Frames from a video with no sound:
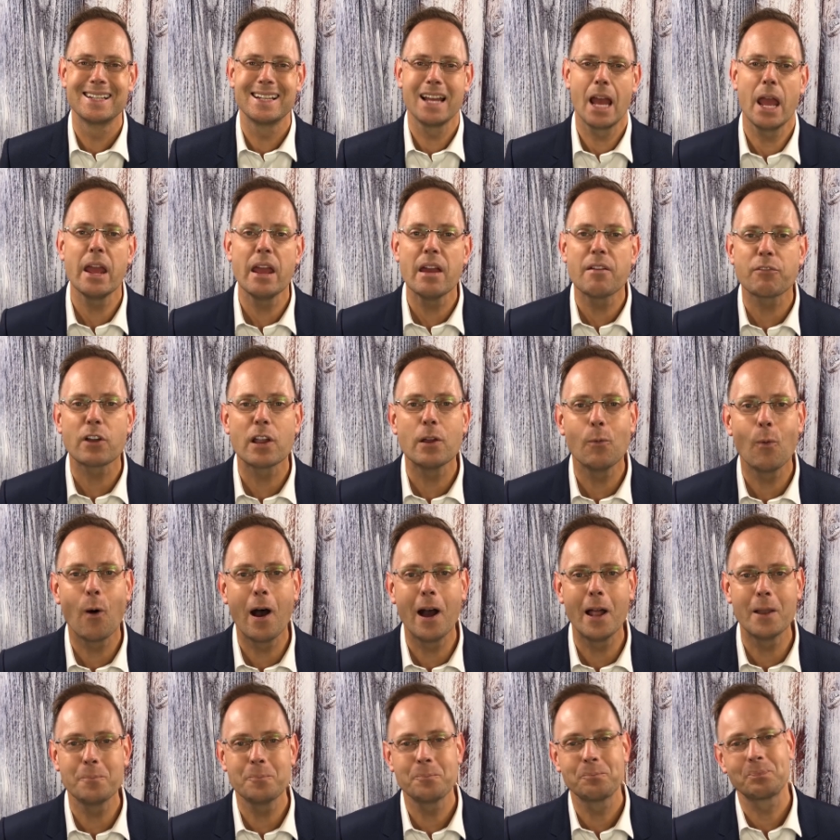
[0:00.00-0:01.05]
Hey
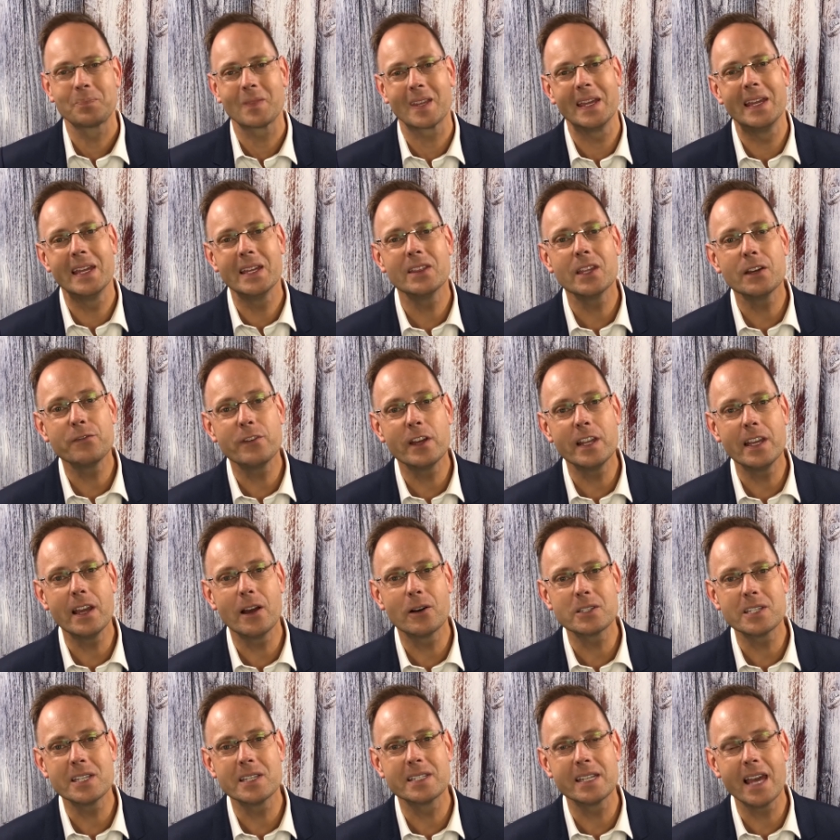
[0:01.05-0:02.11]
everyone, in the video
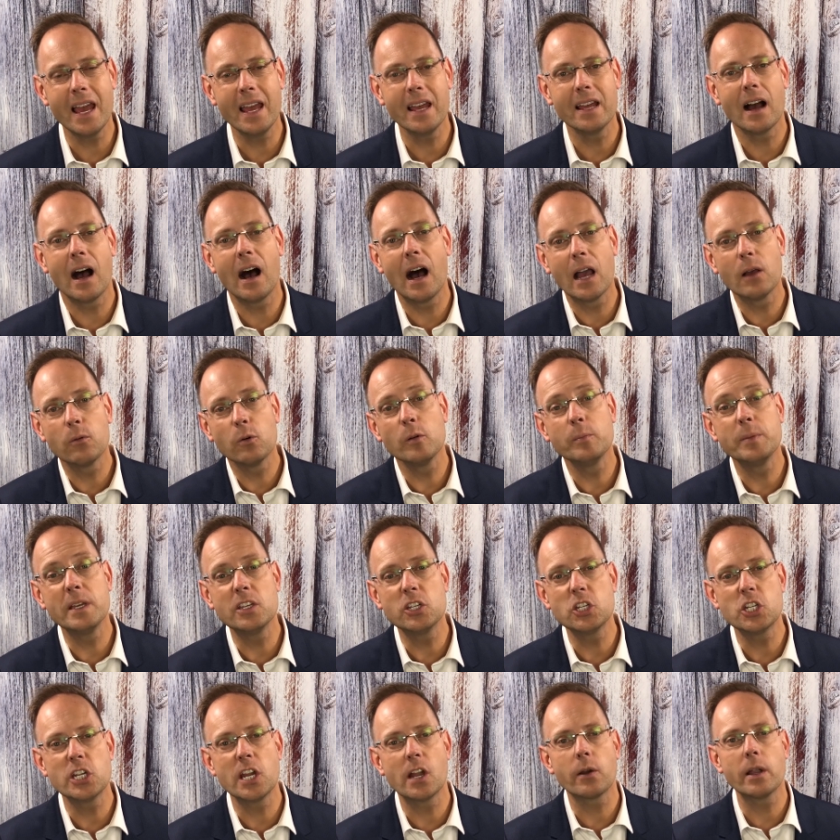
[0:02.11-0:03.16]
today, I will be
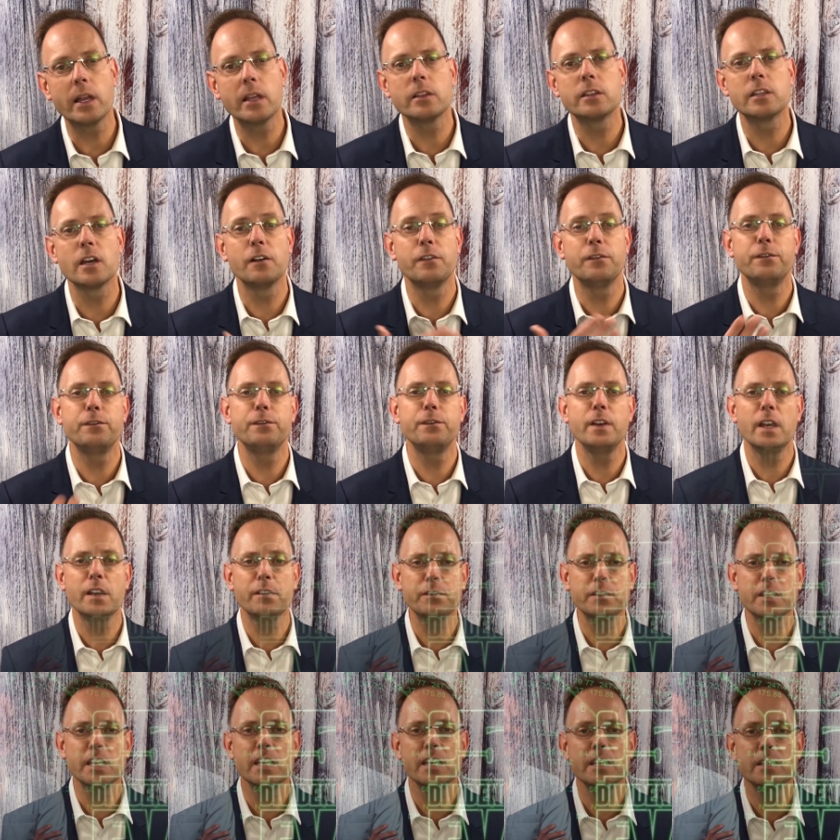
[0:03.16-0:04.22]
sharing the 50